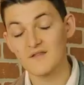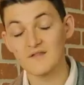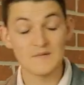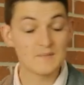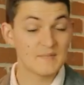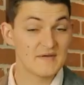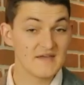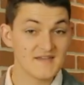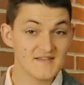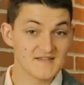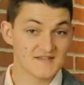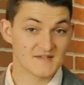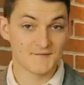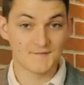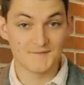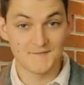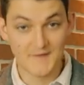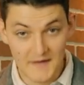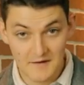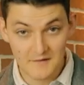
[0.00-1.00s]
The biggest
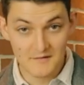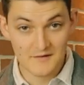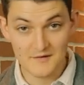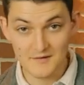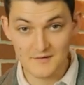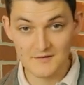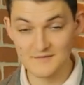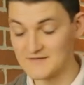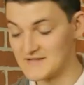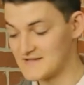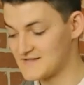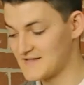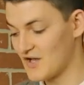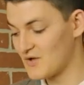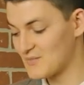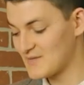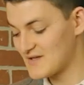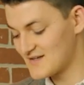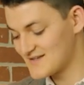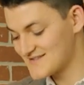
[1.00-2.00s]
failure of this
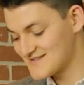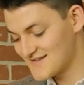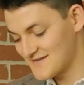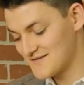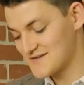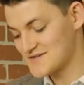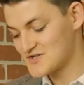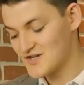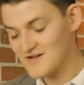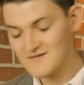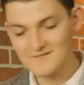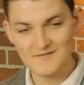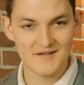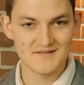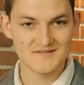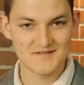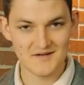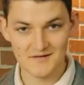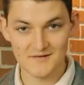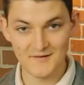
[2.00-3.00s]
helmet is that the chin
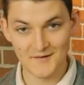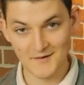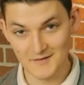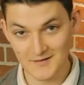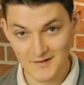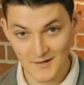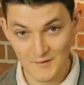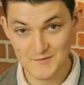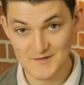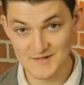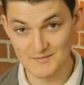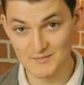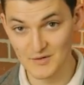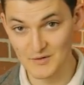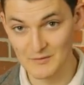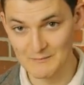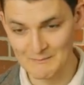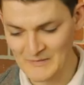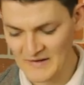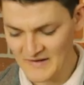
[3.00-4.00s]
vents aren't
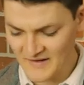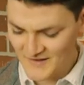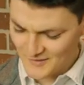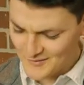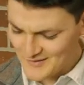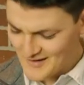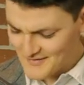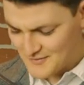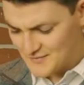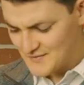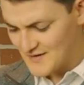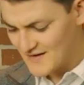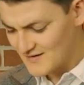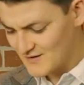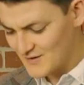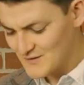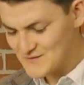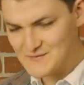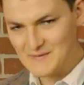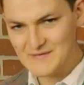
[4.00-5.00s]
closable. Or rather, they
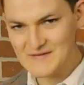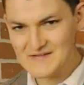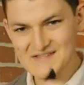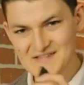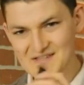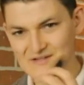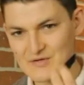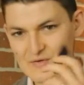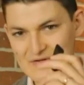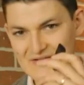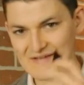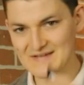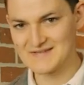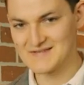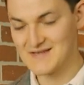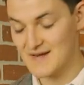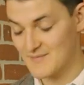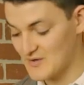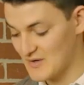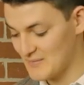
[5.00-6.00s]
close with these annoying
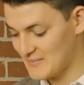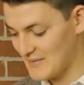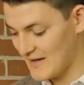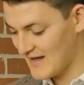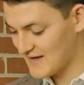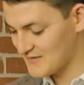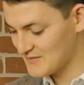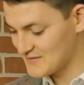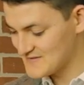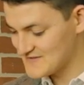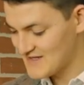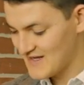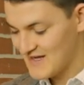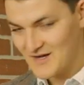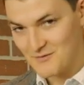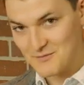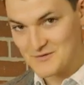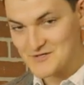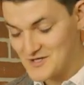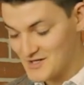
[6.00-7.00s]
separate panels,
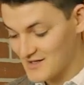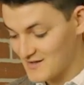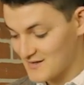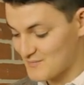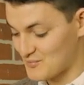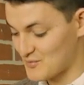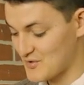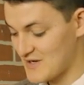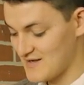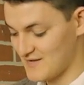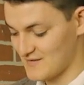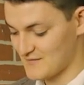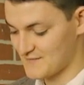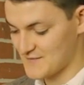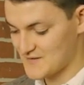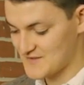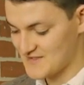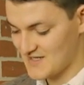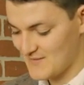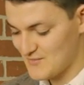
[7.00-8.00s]
which are gonna break the
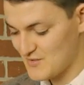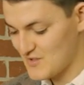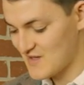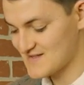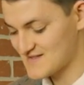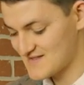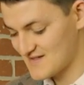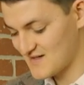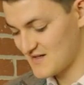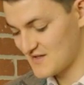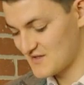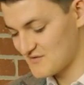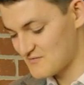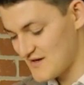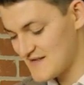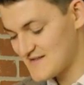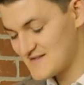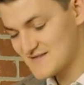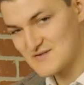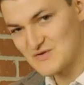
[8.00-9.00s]
first time you get stuck in a
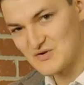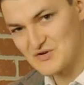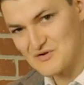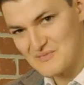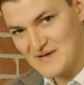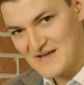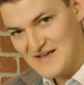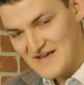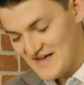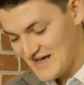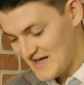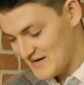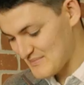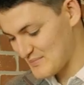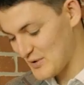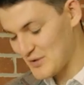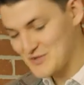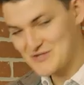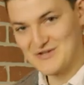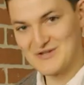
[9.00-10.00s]
rainstorm and
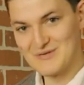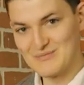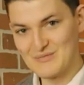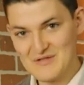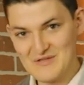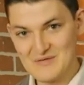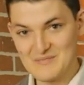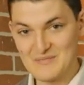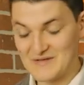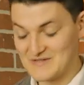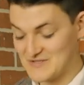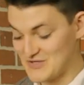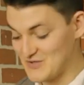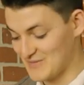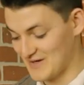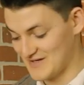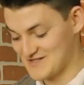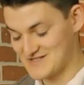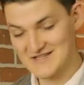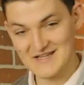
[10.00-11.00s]
push them with a bit too
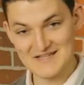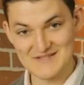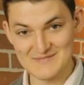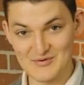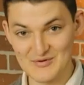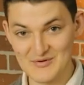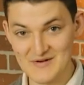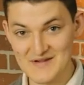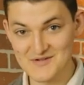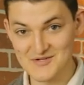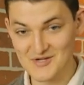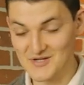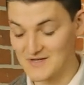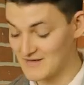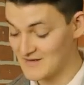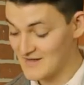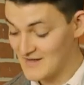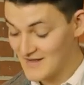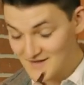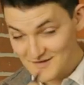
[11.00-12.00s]
much
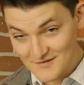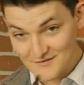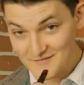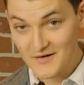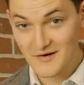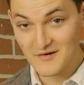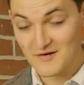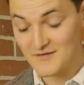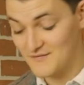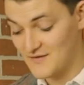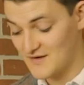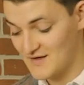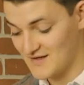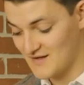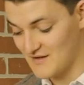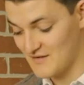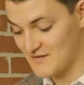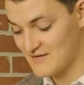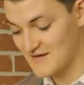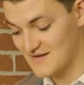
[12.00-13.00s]
desperation. They're very
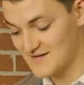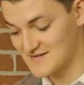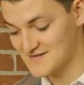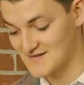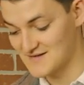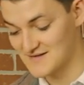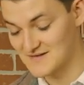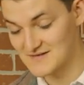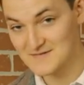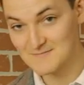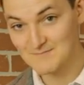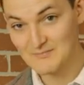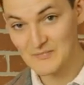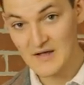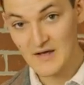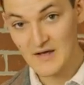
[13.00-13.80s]
finicky things, these.